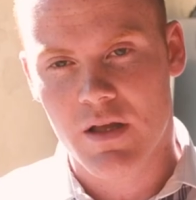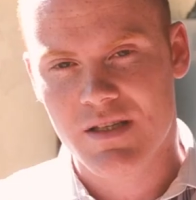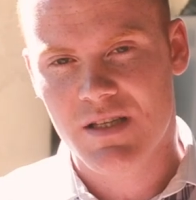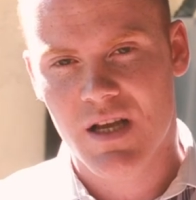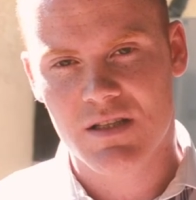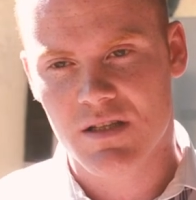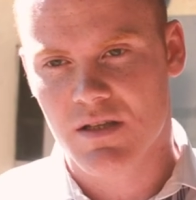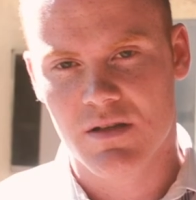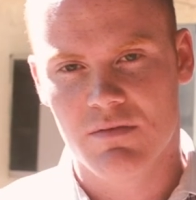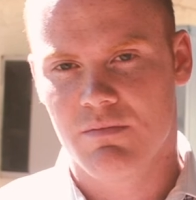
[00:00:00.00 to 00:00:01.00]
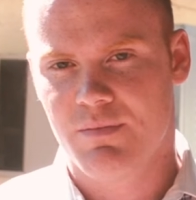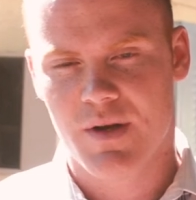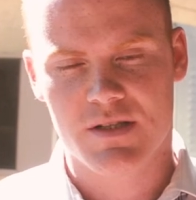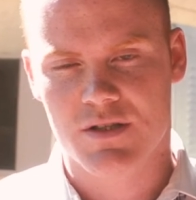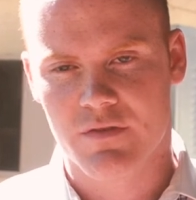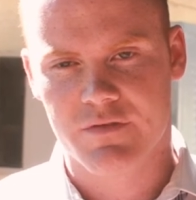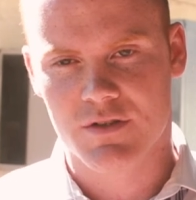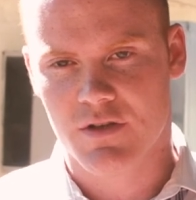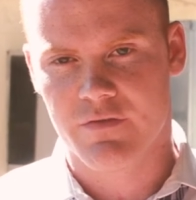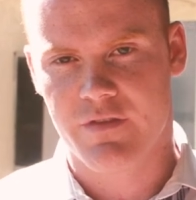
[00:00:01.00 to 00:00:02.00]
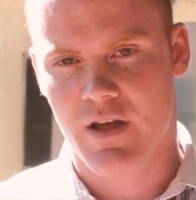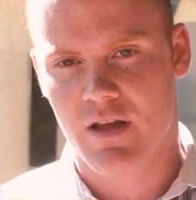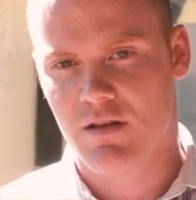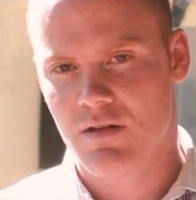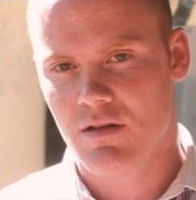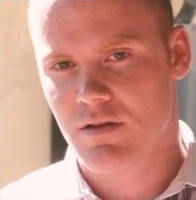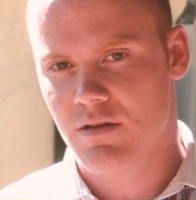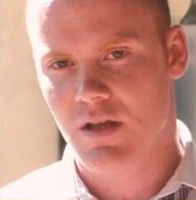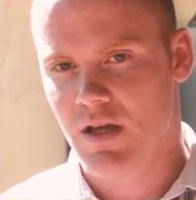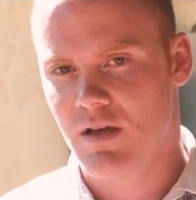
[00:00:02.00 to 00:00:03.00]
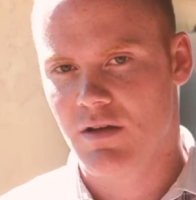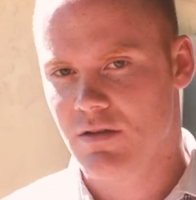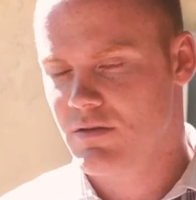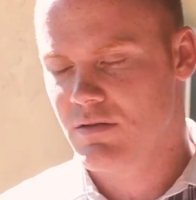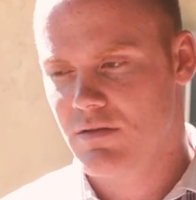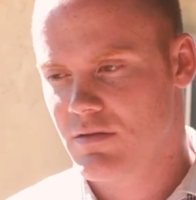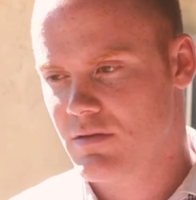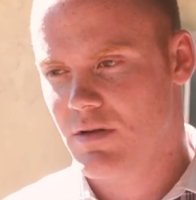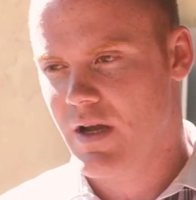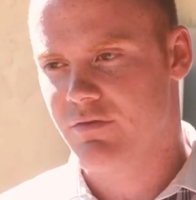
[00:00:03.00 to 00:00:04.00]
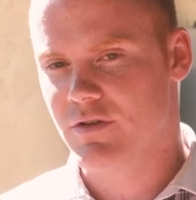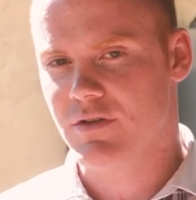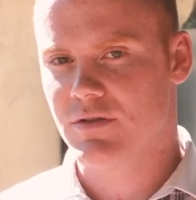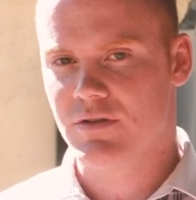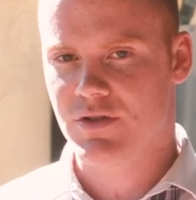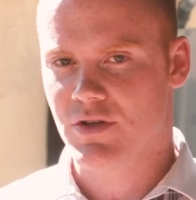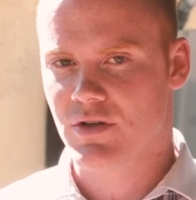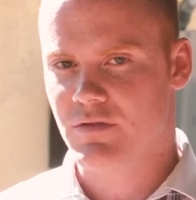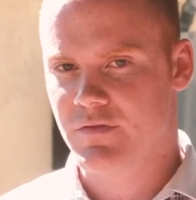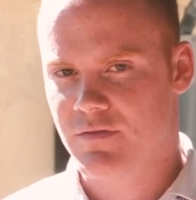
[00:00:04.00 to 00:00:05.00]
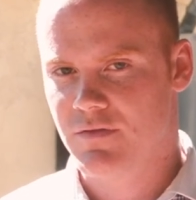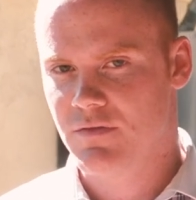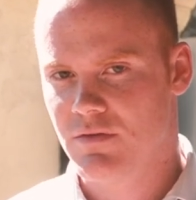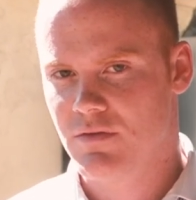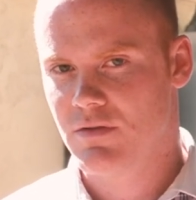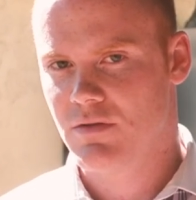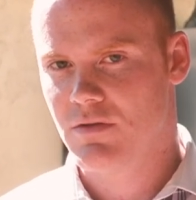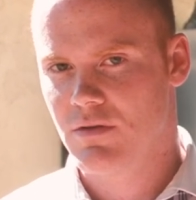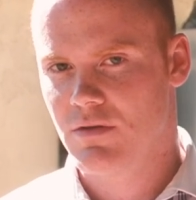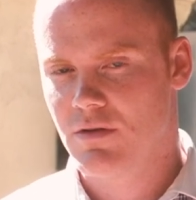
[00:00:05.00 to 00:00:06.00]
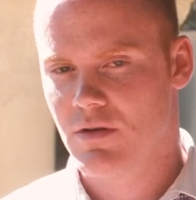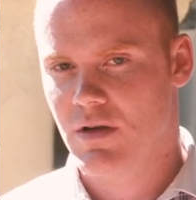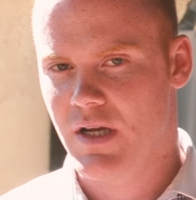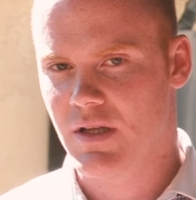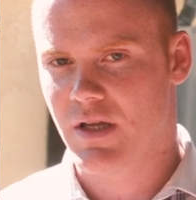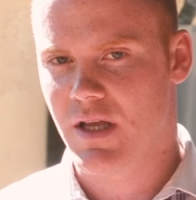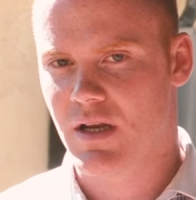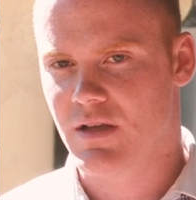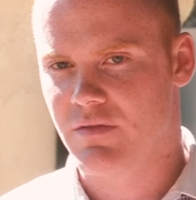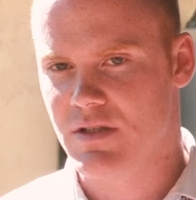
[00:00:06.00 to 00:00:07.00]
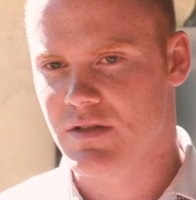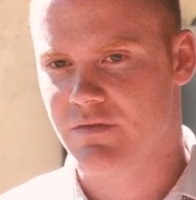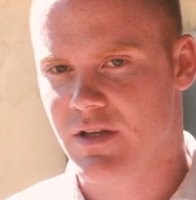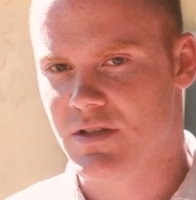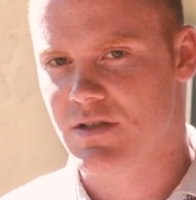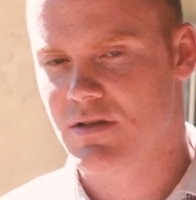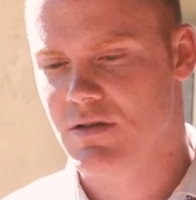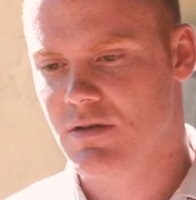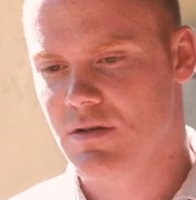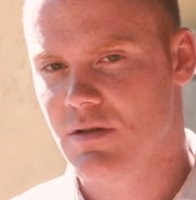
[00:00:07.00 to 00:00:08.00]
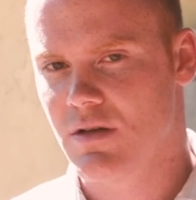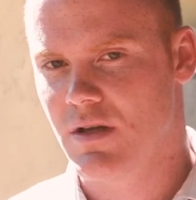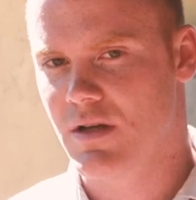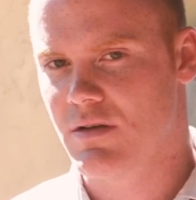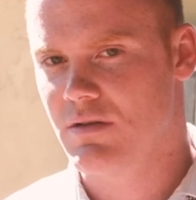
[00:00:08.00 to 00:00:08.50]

He's got the best surf and turf that they ever serve at like any of these events, and